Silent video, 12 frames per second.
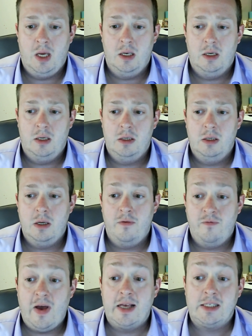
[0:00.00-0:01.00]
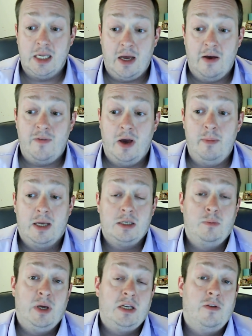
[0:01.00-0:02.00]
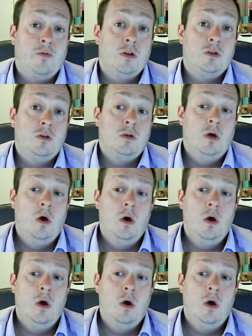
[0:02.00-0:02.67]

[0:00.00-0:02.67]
And fasting, I find, makes a big difference.